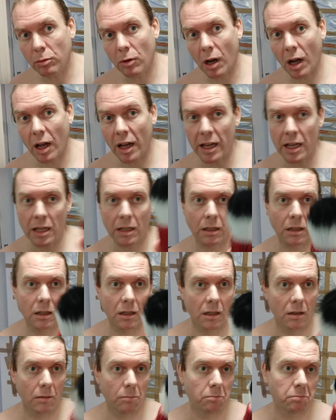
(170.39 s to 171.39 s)

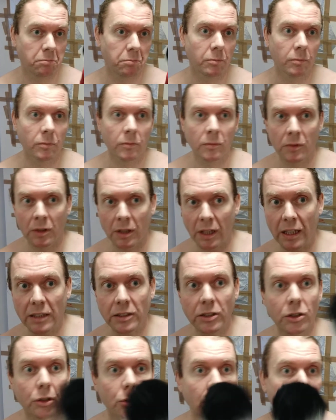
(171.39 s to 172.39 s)
and
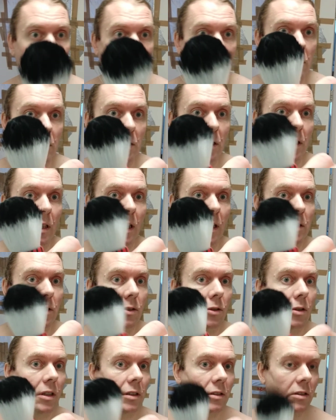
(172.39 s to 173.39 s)
as you can see,
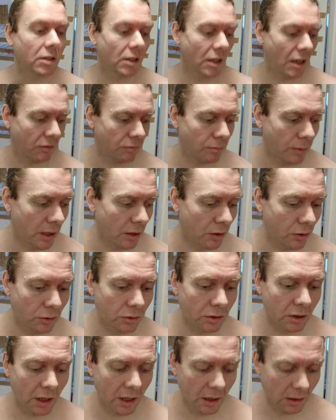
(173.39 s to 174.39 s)
I've been
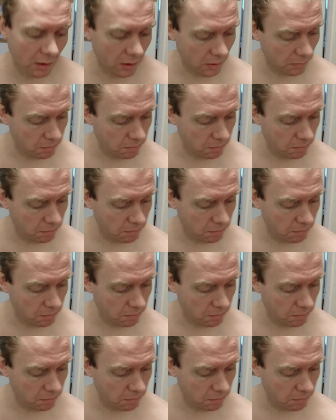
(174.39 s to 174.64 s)
using it